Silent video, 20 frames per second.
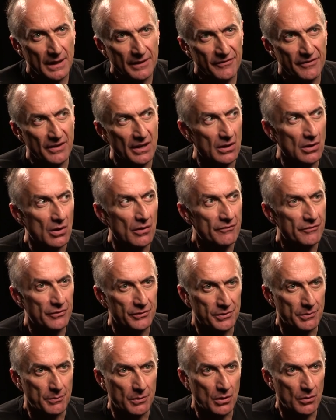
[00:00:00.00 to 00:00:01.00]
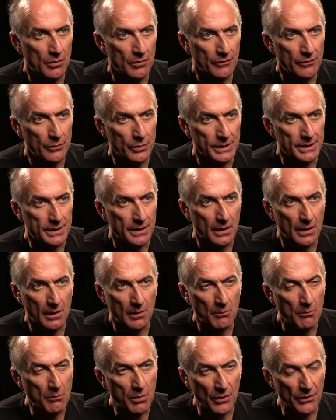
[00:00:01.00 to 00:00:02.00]
I feel comfortable with uh,
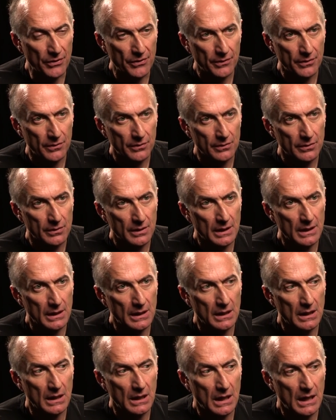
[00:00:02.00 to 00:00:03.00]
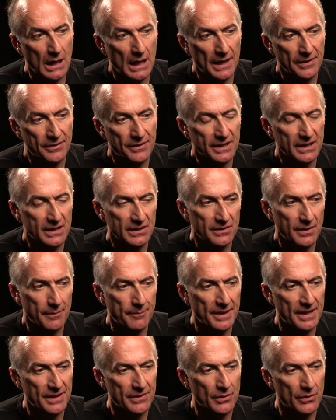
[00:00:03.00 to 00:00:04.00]
both. Uh, I think it
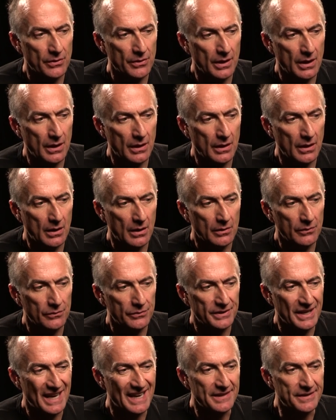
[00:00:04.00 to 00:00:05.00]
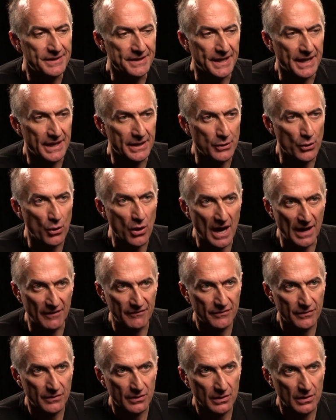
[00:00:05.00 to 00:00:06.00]
depends on, on the idea you
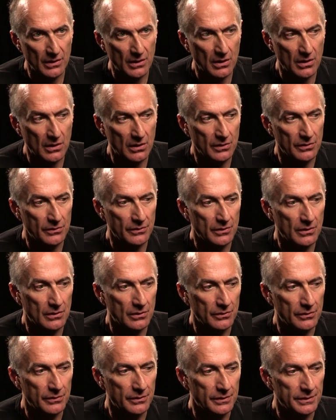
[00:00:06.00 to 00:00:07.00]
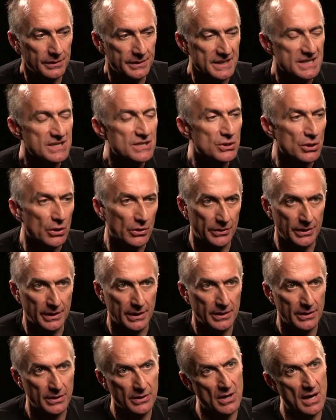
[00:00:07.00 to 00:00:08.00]
have, yeah. on, on the story
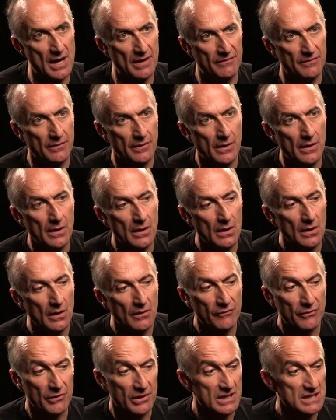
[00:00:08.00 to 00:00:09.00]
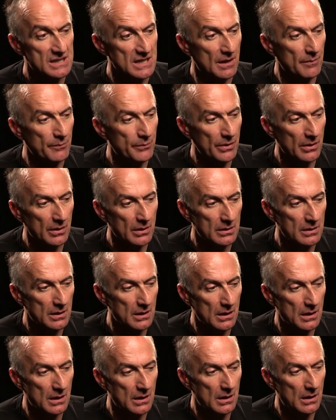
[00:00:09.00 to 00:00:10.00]
you have. For example,
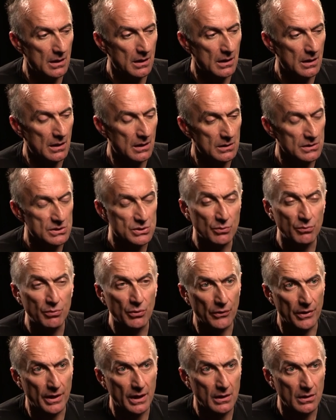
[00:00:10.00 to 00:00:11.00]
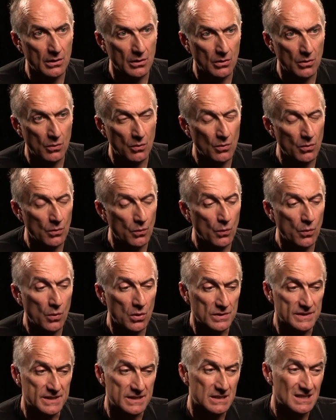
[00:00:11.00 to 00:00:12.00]
uh, Suburra,
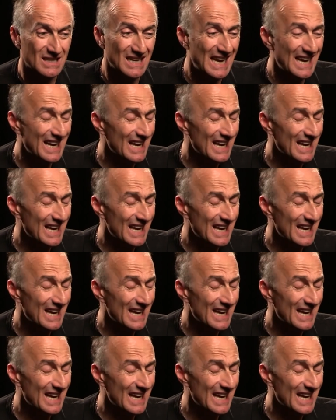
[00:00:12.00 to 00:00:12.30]
was